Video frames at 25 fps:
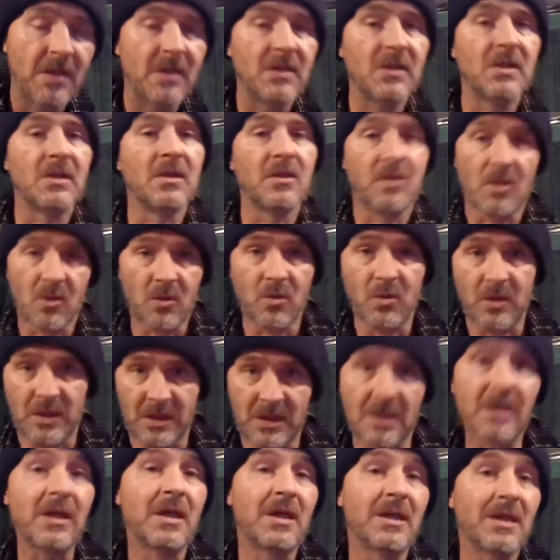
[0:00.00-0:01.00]
it's just called
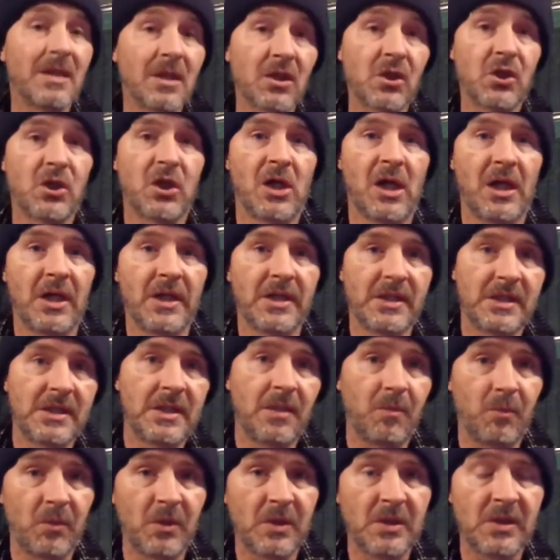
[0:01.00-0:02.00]
it a conditional
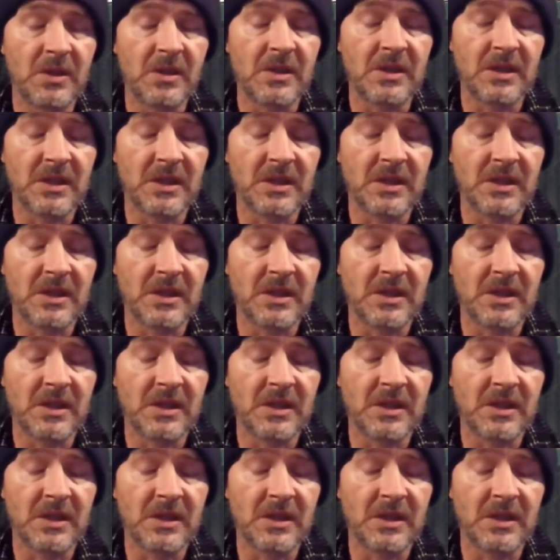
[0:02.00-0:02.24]
acceptance.